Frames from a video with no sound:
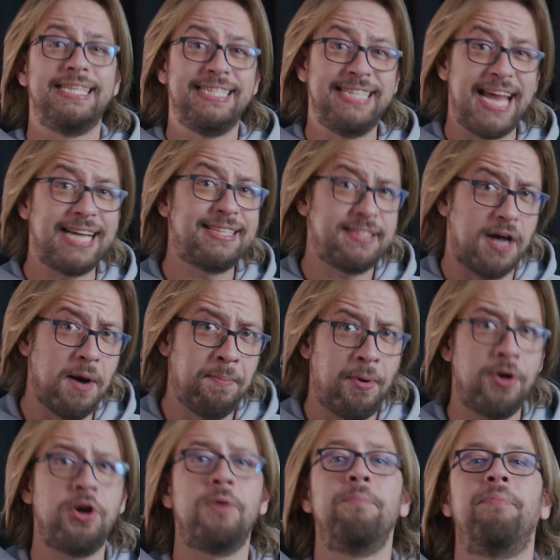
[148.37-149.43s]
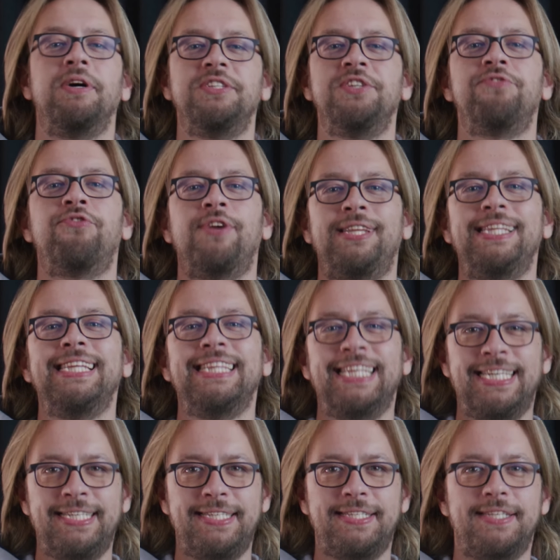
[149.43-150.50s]
Next up on our budget-friendly
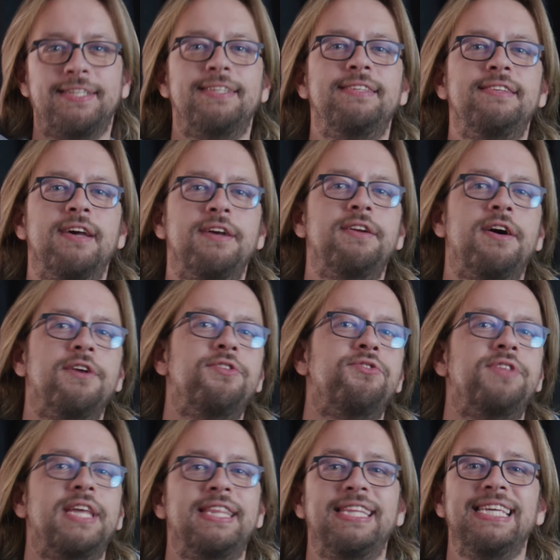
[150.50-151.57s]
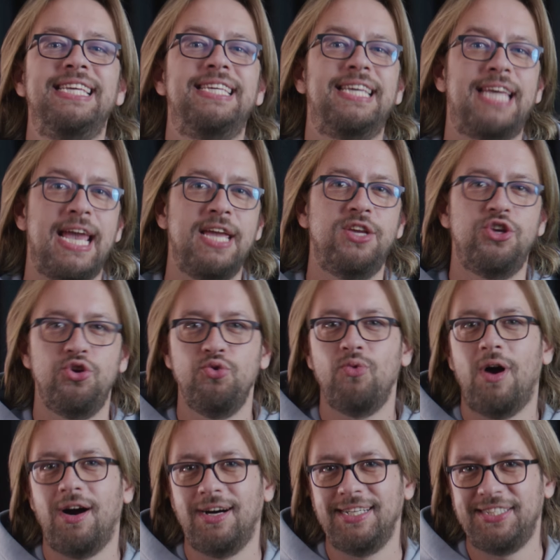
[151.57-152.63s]
list, none other than the
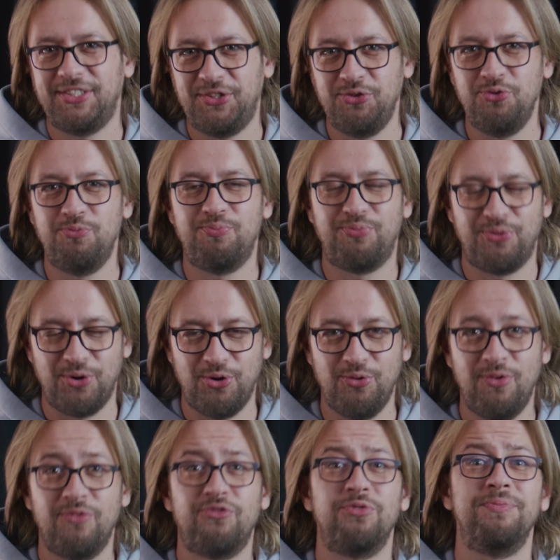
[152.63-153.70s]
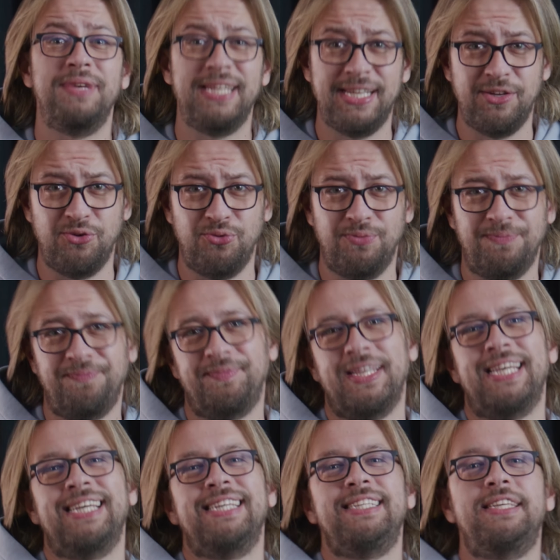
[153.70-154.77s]
KQi2 Pro from Niu.
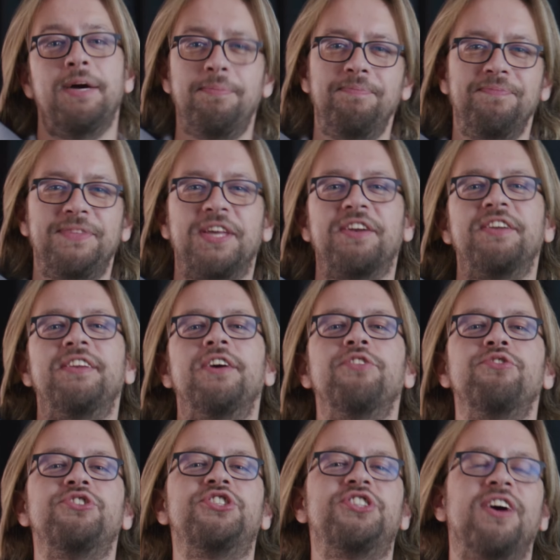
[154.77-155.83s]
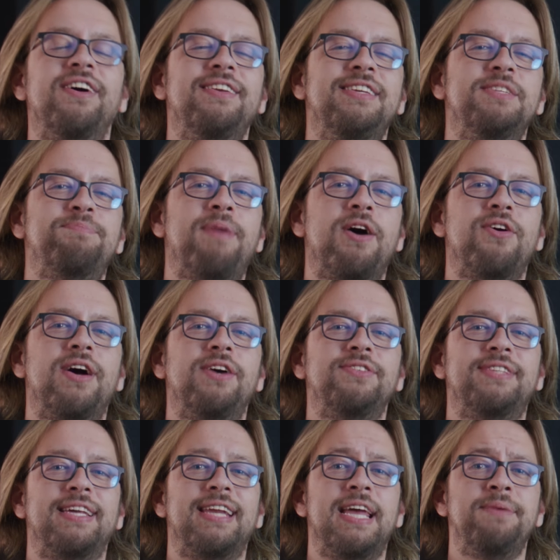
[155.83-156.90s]
Yep, yet another Chinese powerhouse
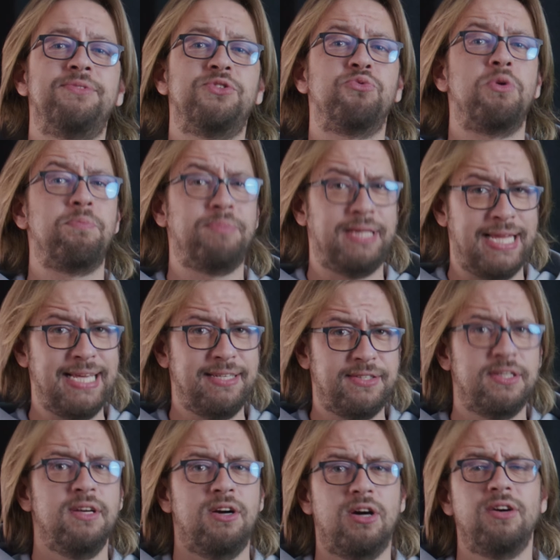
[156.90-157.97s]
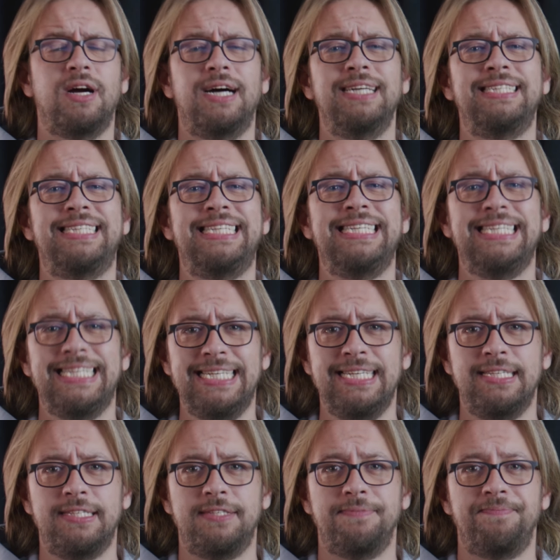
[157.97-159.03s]
that aims to replace our
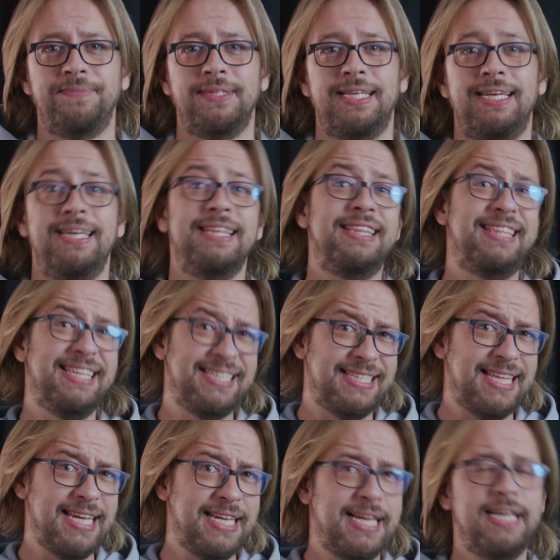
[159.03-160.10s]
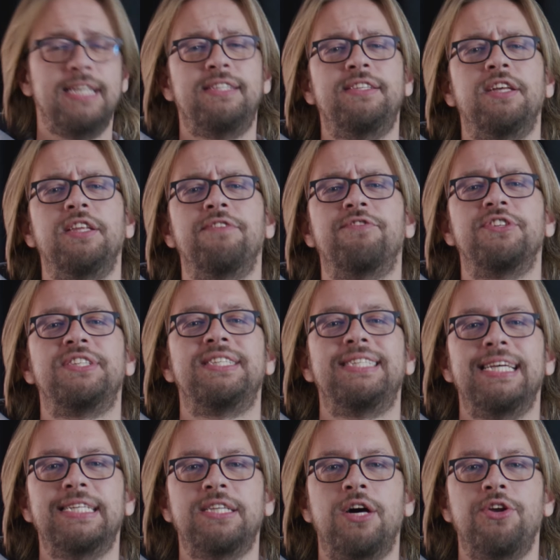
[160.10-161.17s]
ICEs. This thing is selling for
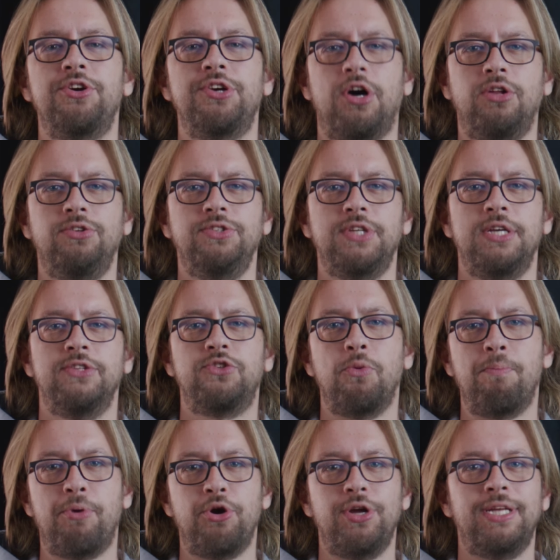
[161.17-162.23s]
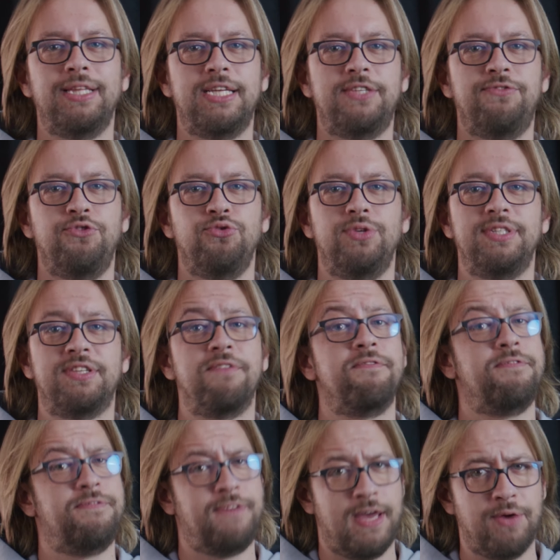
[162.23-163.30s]
$600, so burning less fuel is a
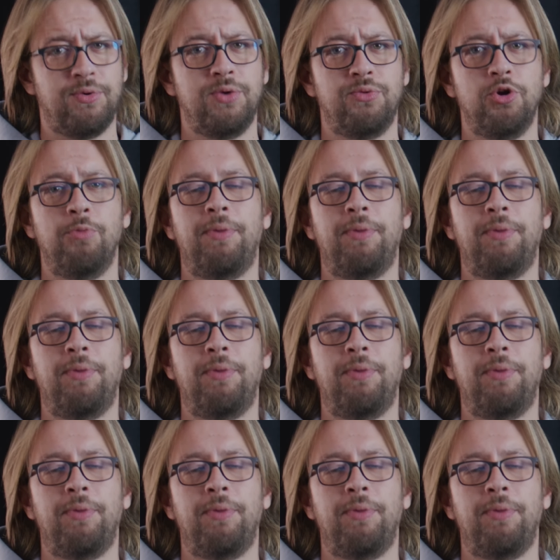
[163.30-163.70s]
very real